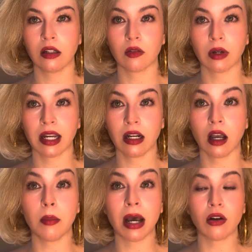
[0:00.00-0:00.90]
right?
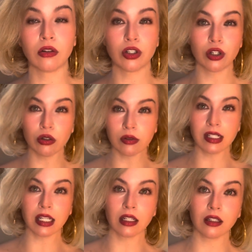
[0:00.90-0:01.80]
About
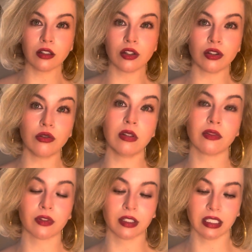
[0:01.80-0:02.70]
choosing to do
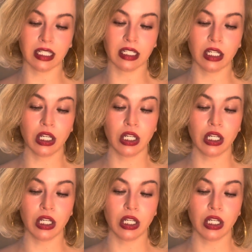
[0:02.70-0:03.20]
differently,